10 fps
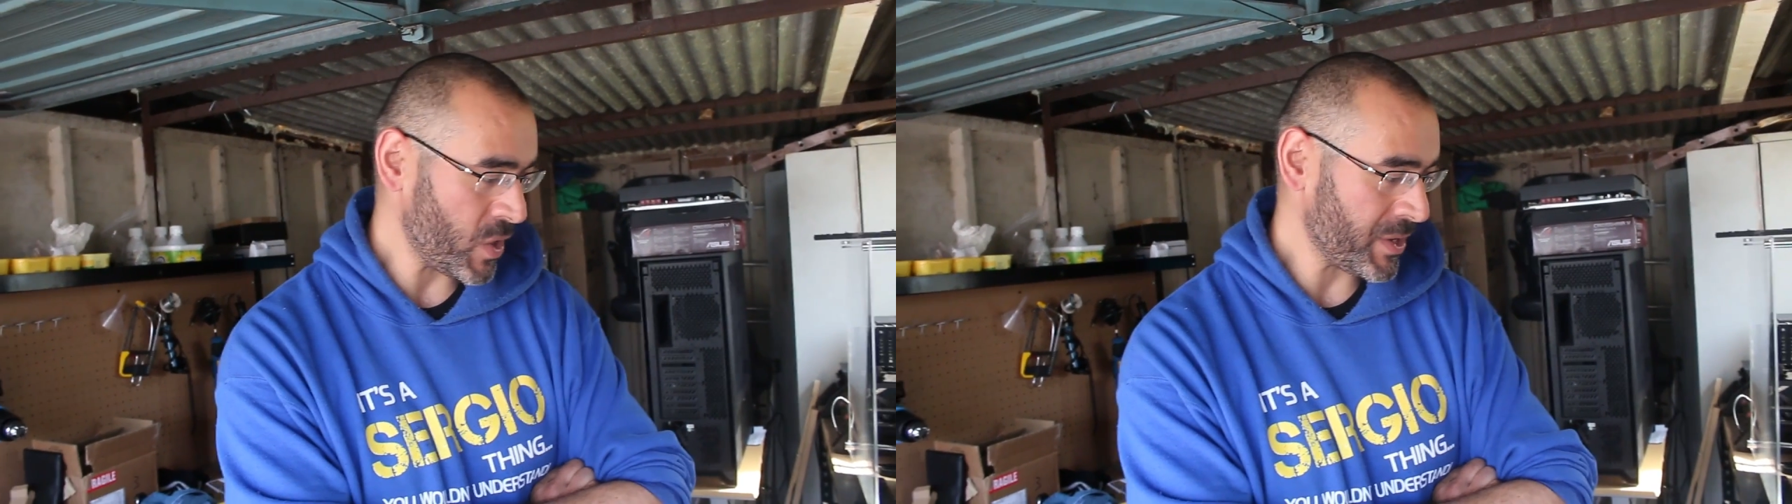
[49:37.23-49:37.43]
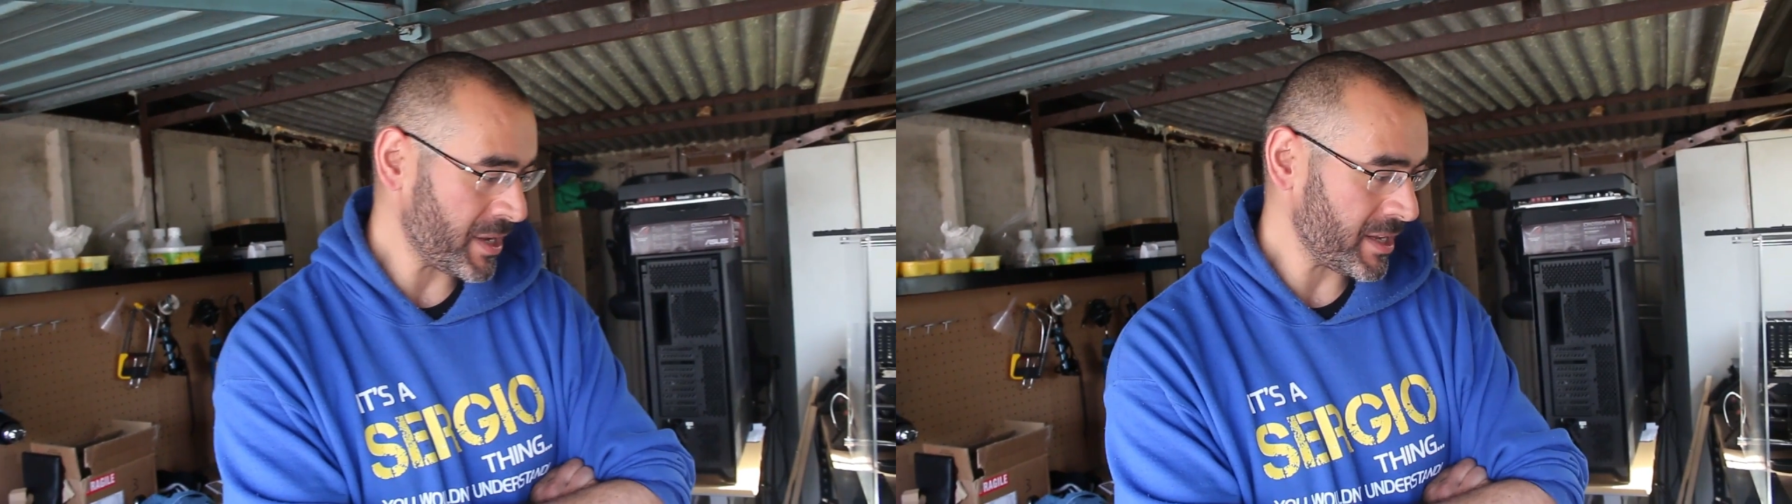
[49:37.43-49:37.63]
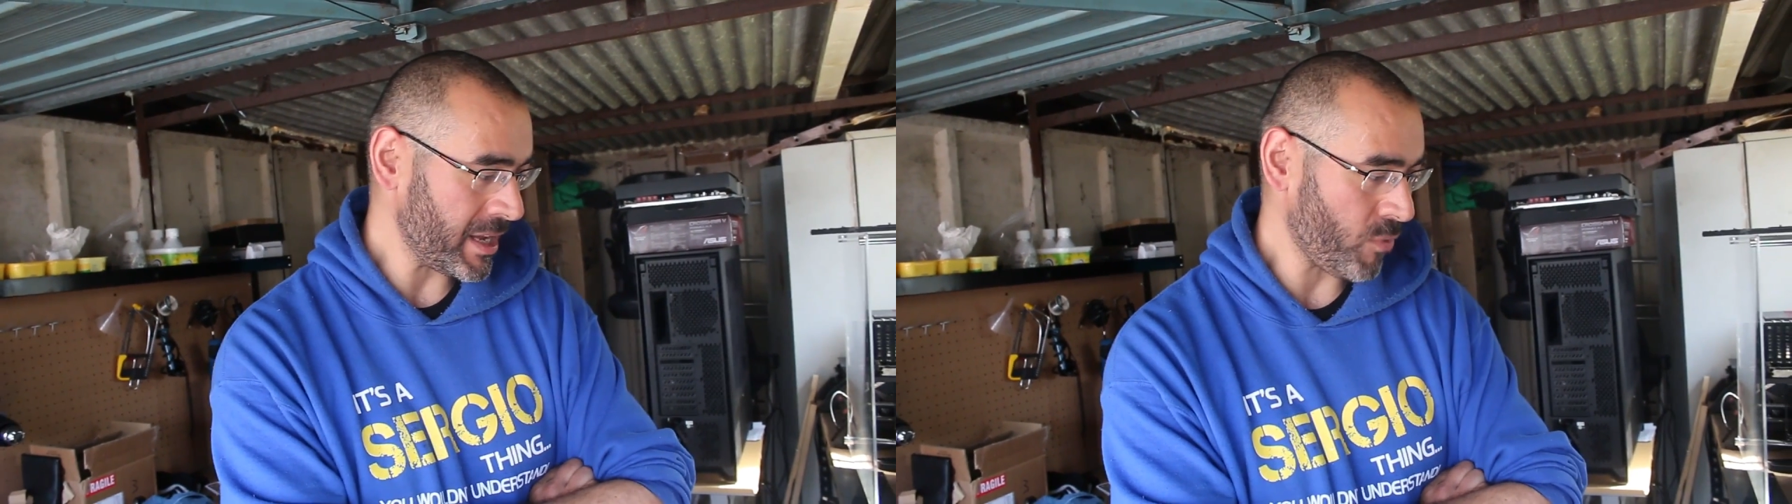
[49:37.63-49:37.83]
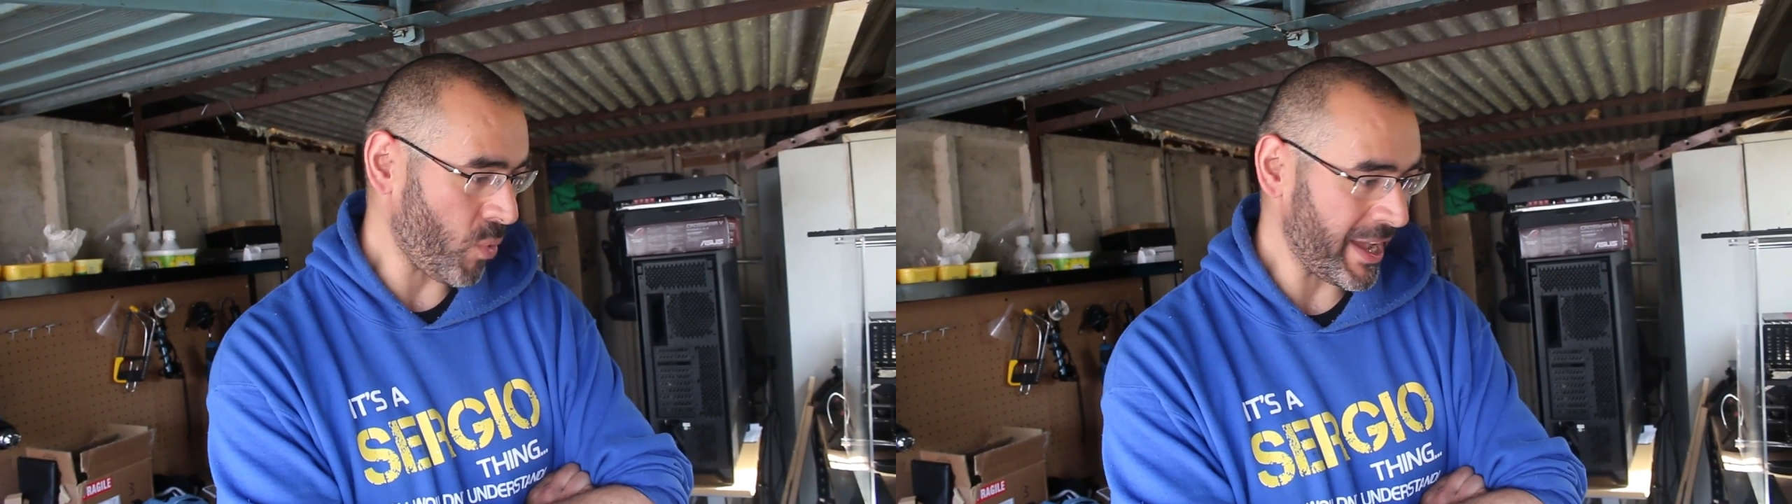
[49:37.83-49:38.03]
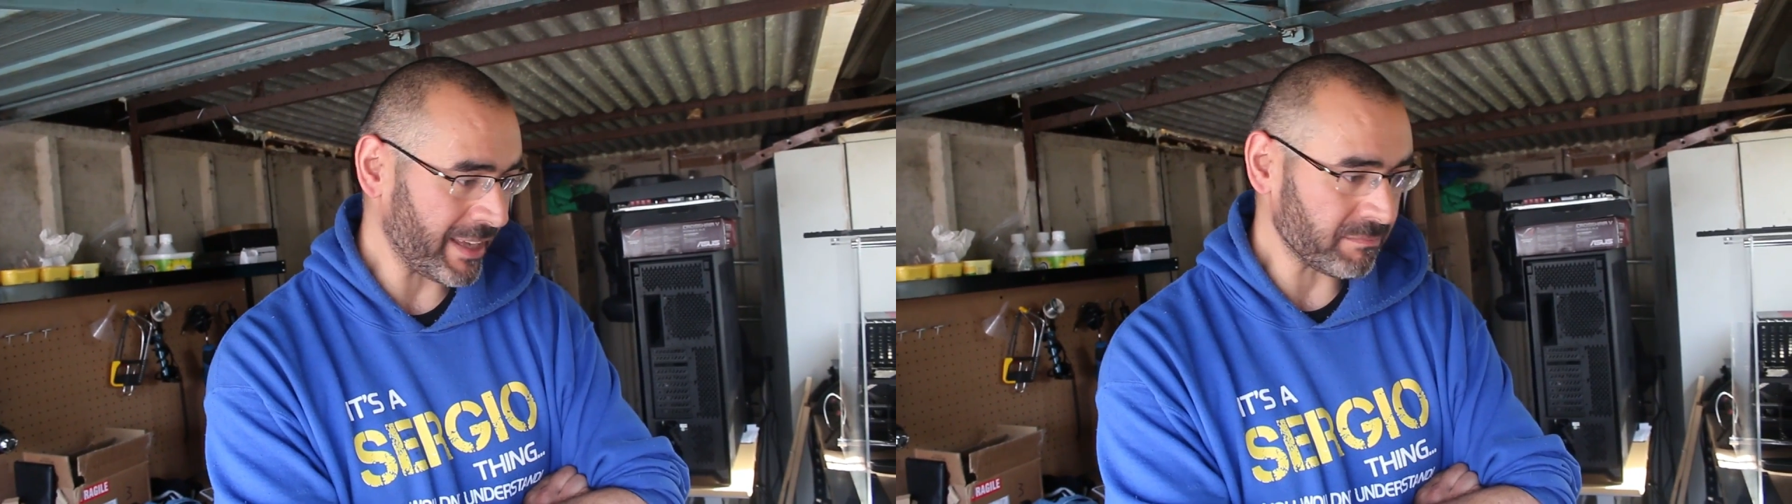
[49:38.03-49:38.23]
on
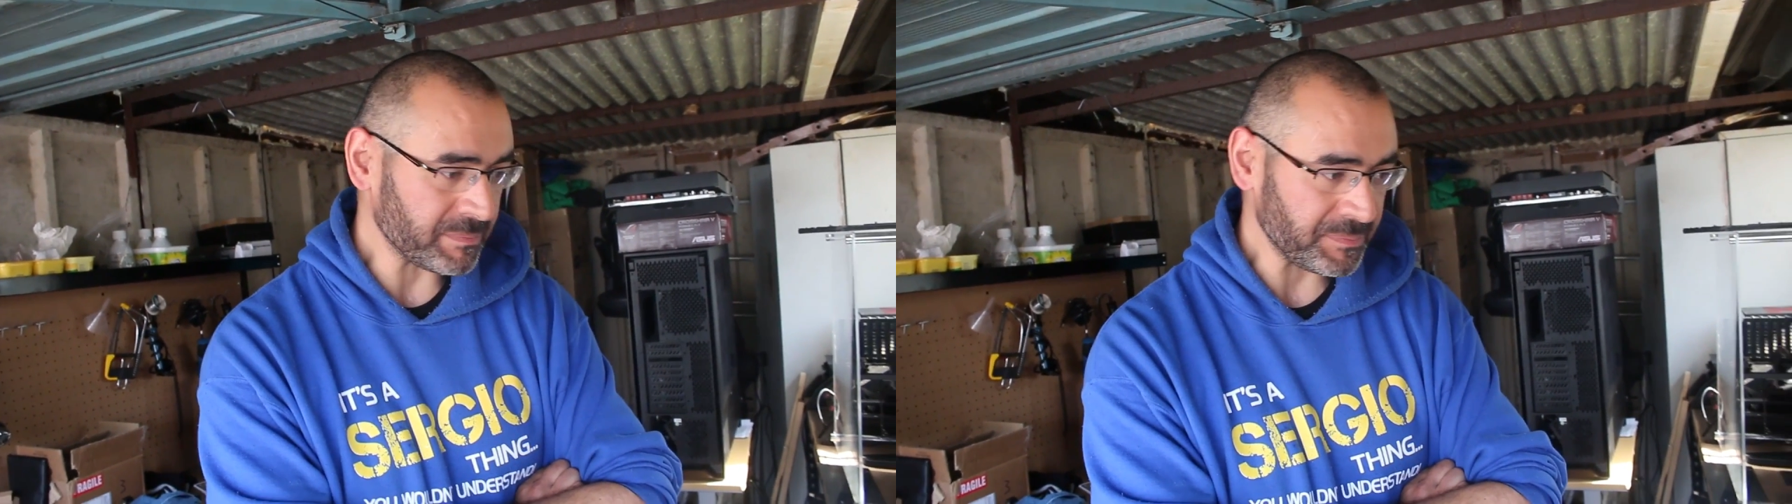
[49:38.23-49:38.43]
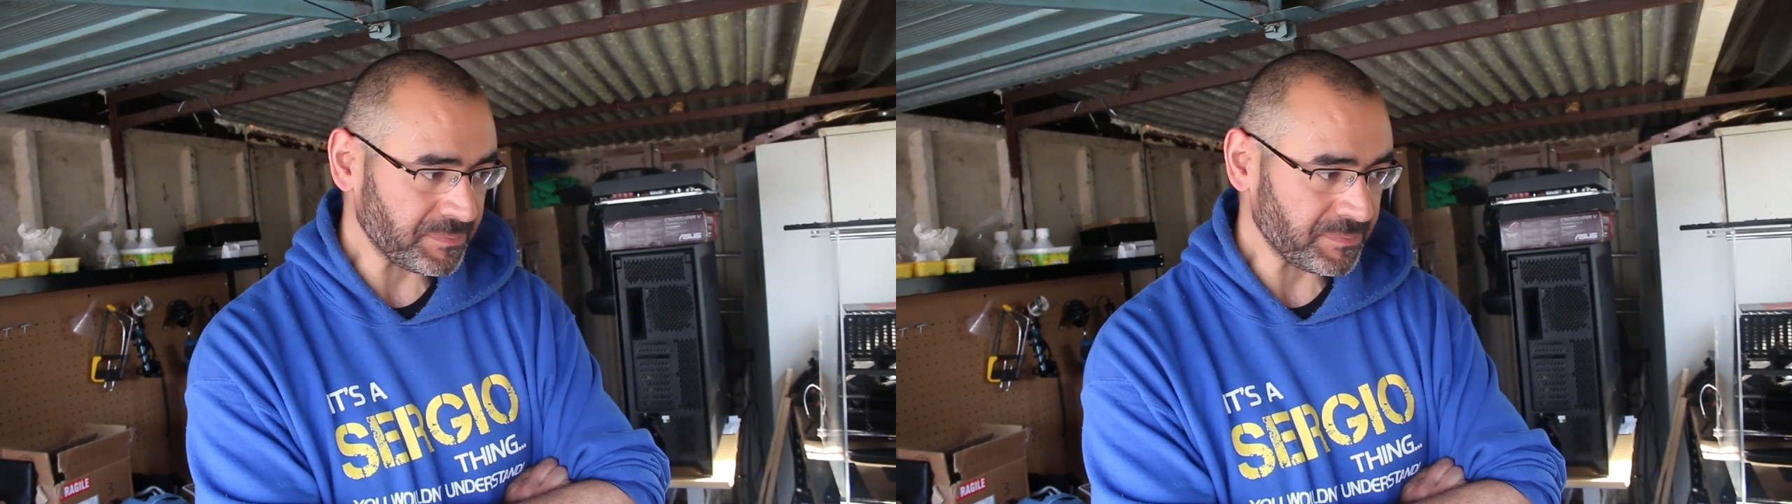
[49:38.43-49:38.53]
away.